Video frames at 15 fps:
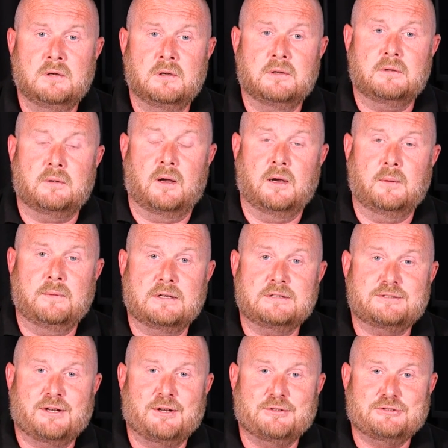So I hope
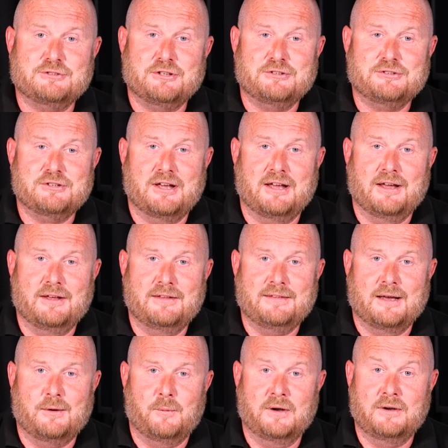that's answered
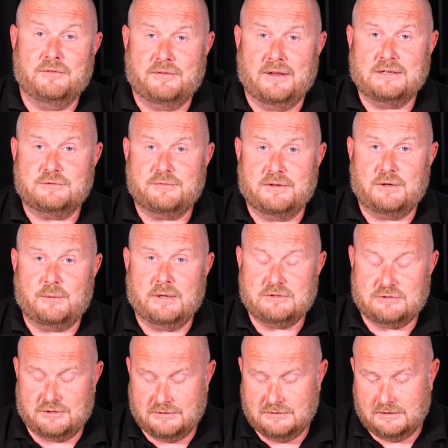that one, and thanks for the
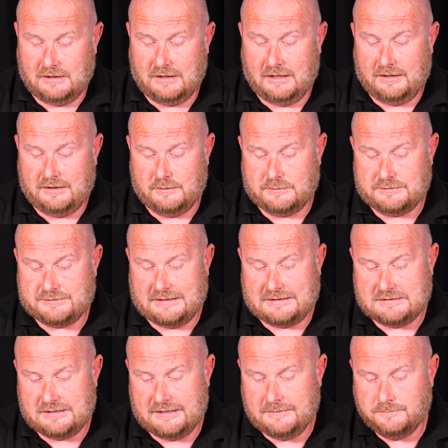question that was
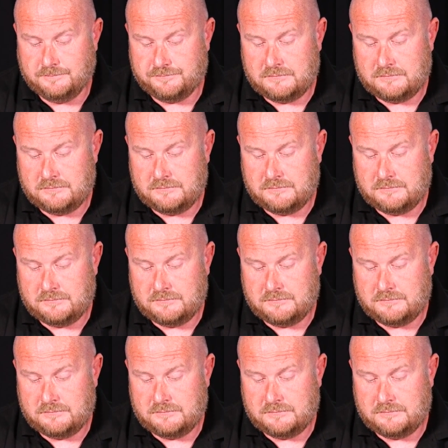sent in.